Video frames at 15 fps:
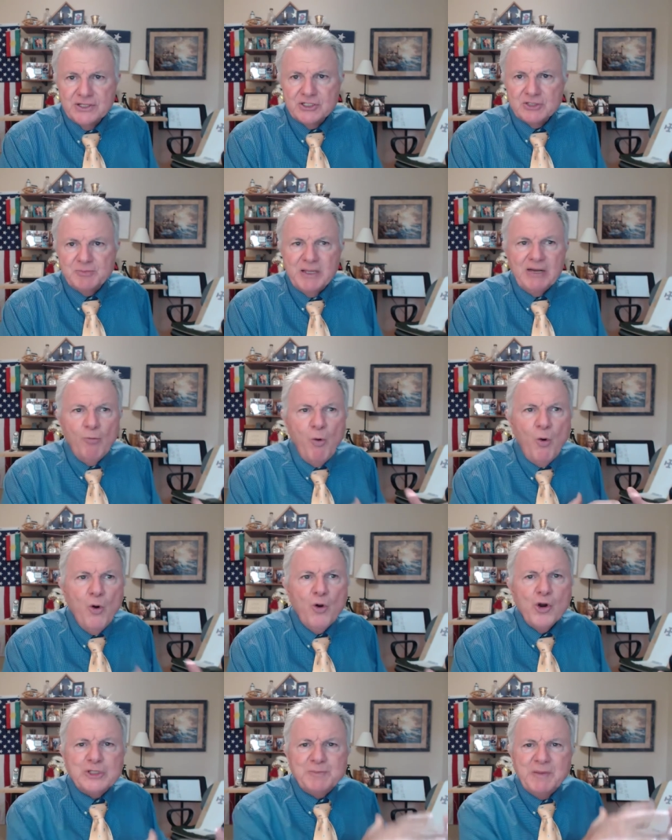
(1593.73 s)
There's been
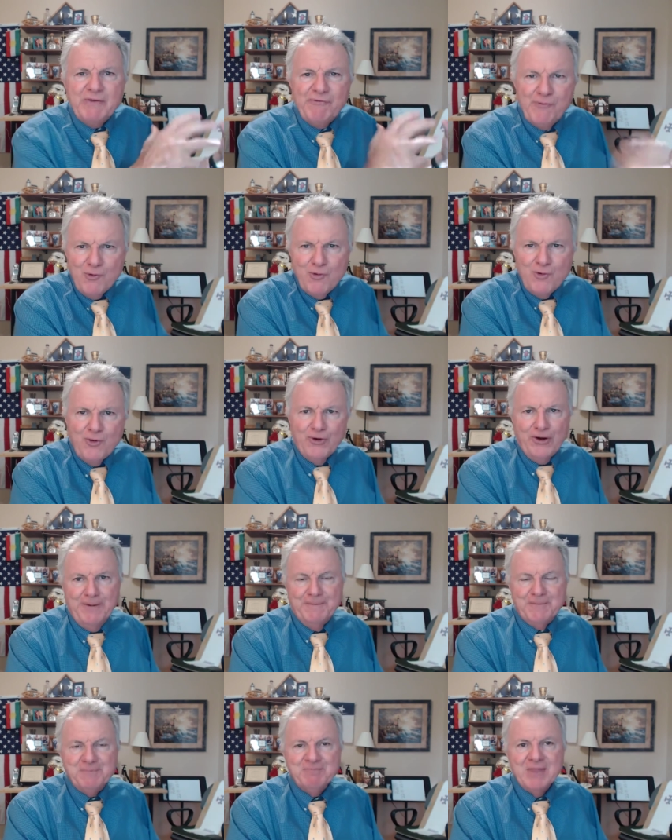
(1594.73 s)
wars before.